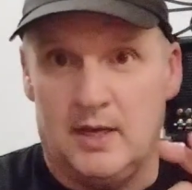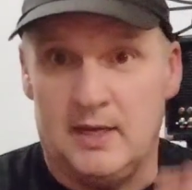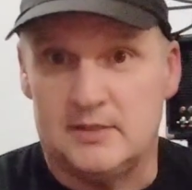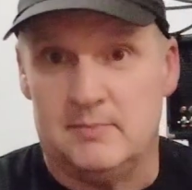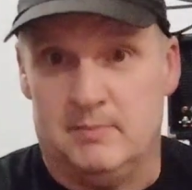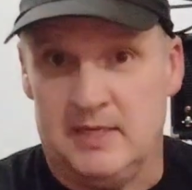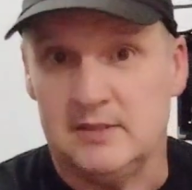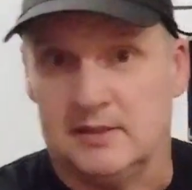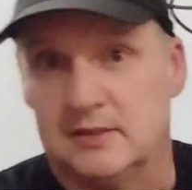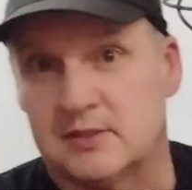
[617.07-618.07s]
It's
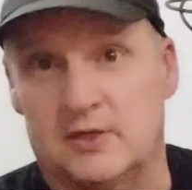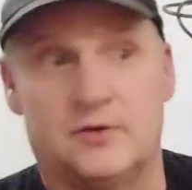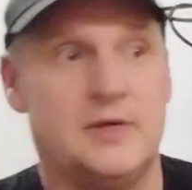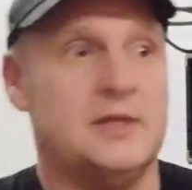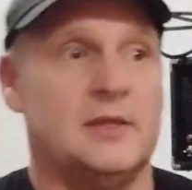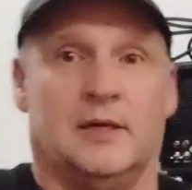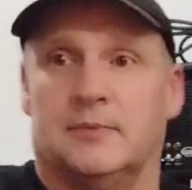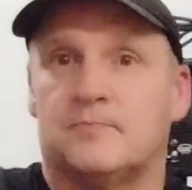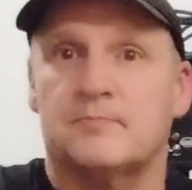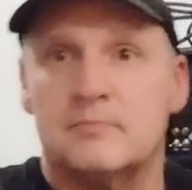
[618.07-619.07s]
amazing. It's a great thing.
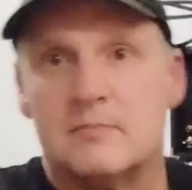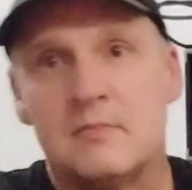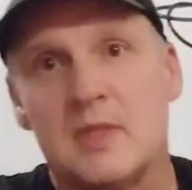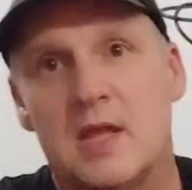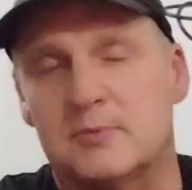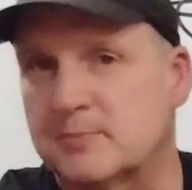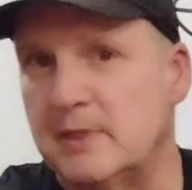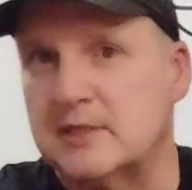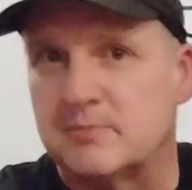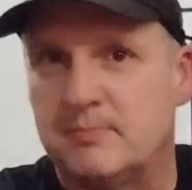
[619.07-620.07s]
I was
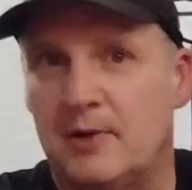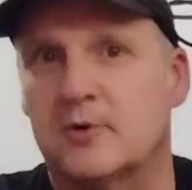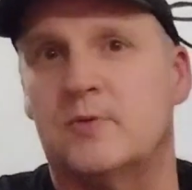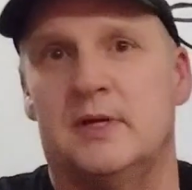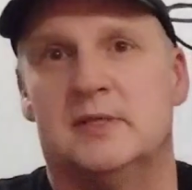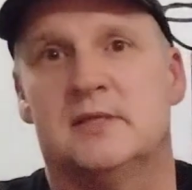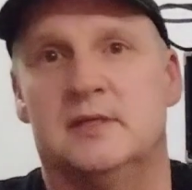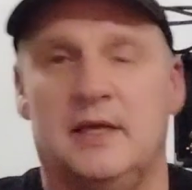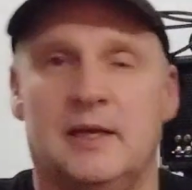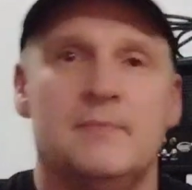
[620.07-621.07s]
playing some Power Quest
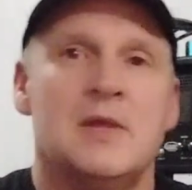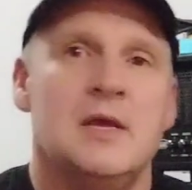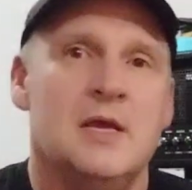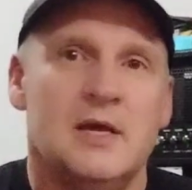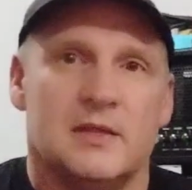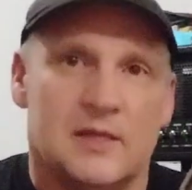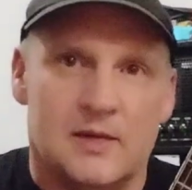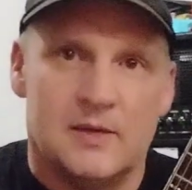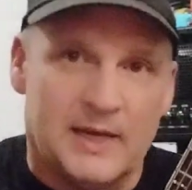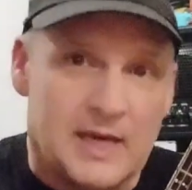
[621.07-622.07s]
today.
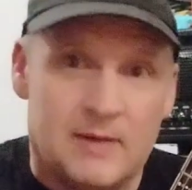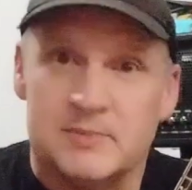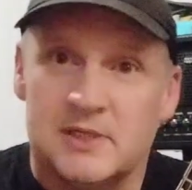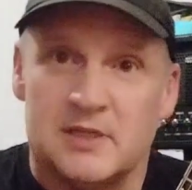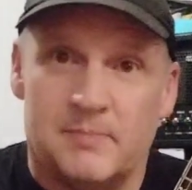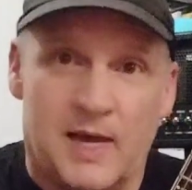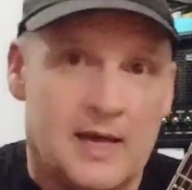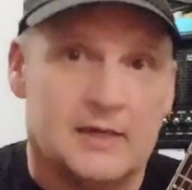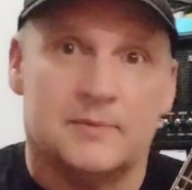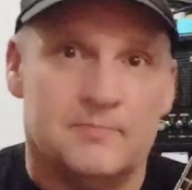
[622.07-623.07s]
The big amps at the
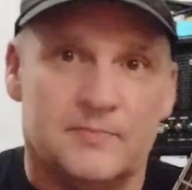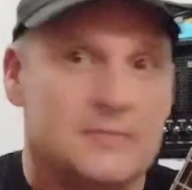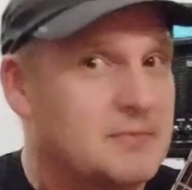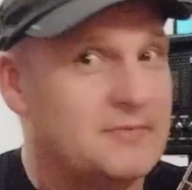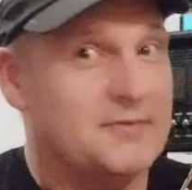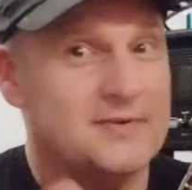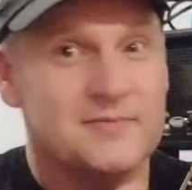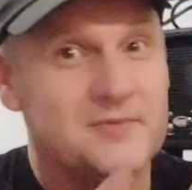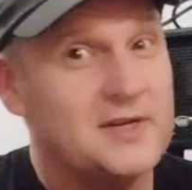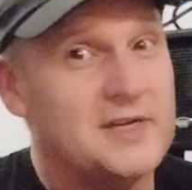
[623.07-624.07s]
back,
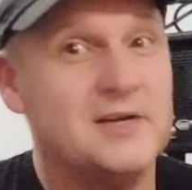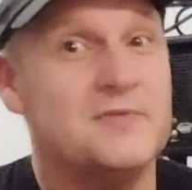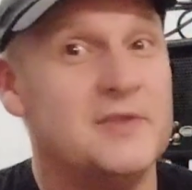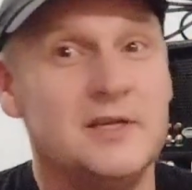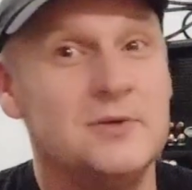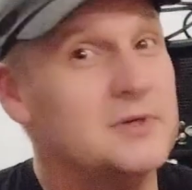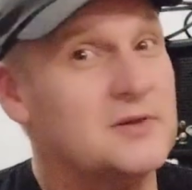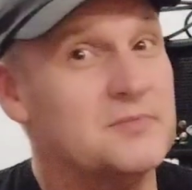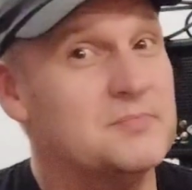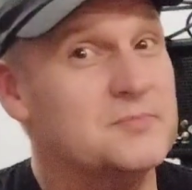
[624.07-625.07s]
funny enough, they don't
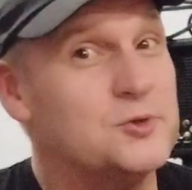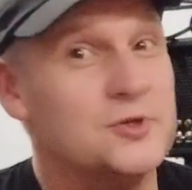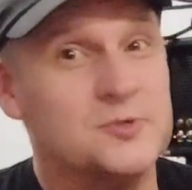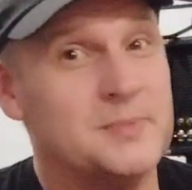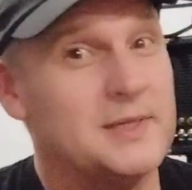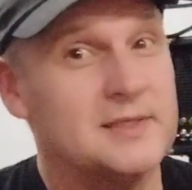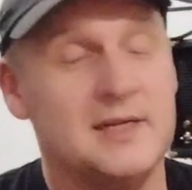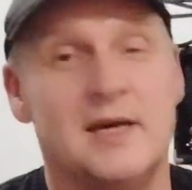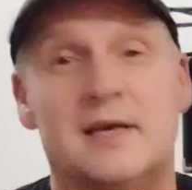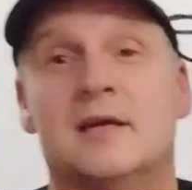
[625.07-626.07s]
have tuners built
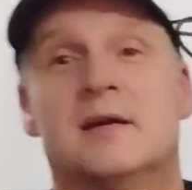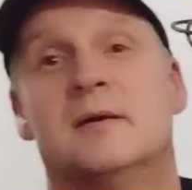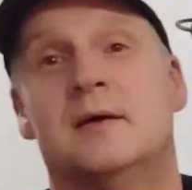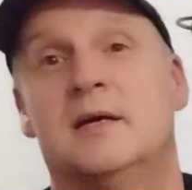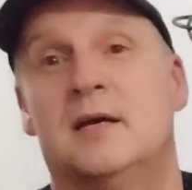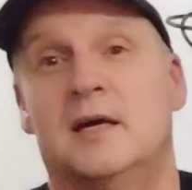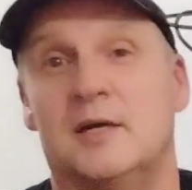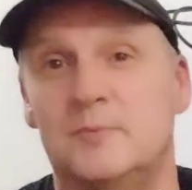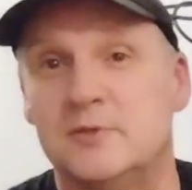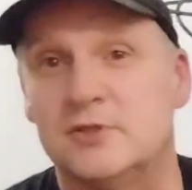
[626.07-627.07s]
in either, and
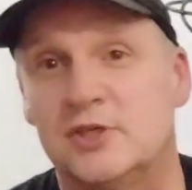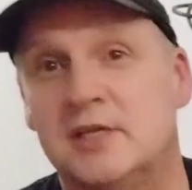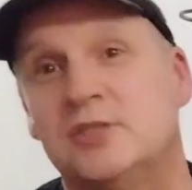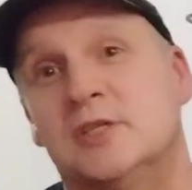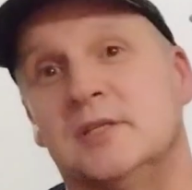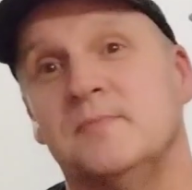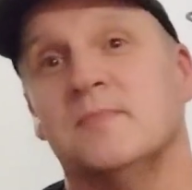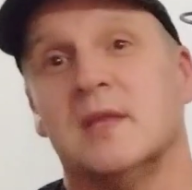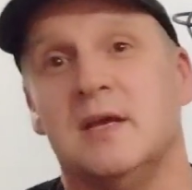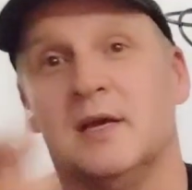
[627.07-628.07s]
I wouldn't change it.
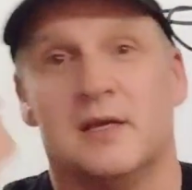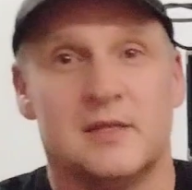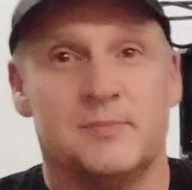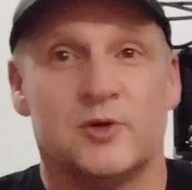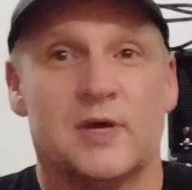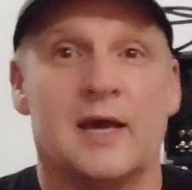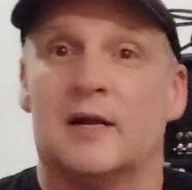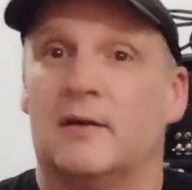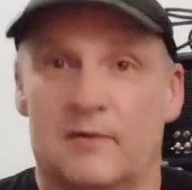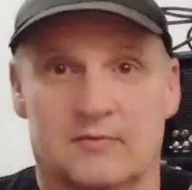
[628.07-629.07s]
The
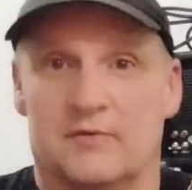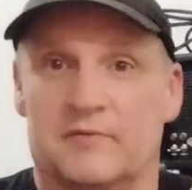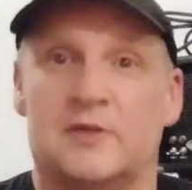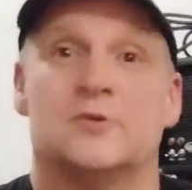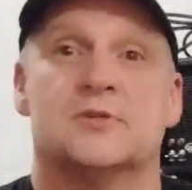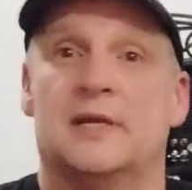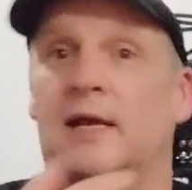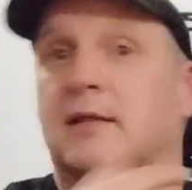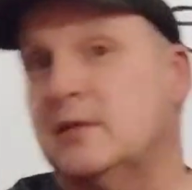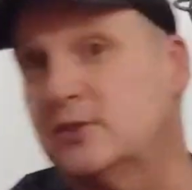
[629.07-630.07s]
Bugera, I've got videos on
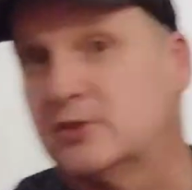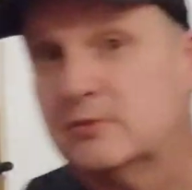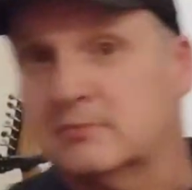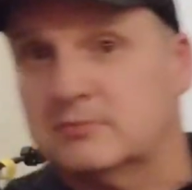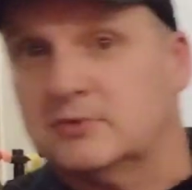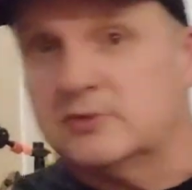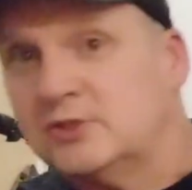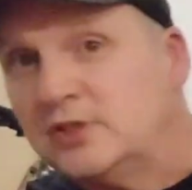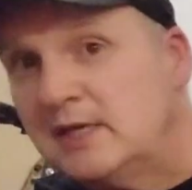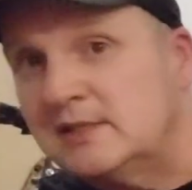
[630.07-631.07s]
it. The
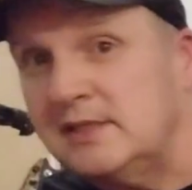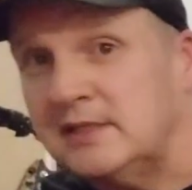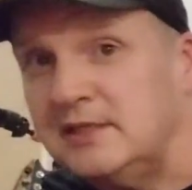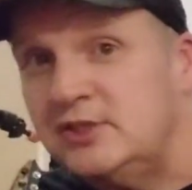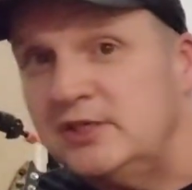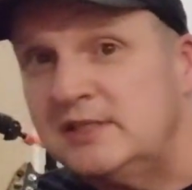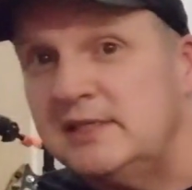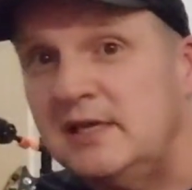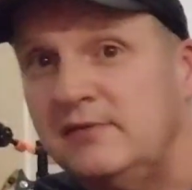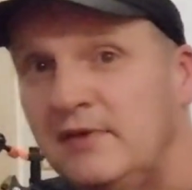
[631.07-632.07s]
Jet City
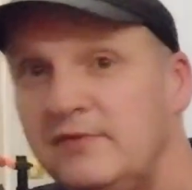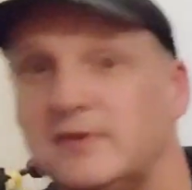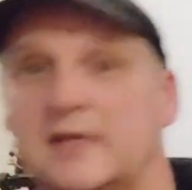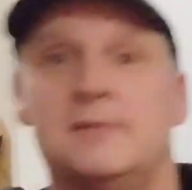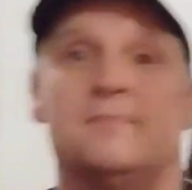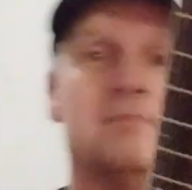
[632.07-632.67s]
JCA50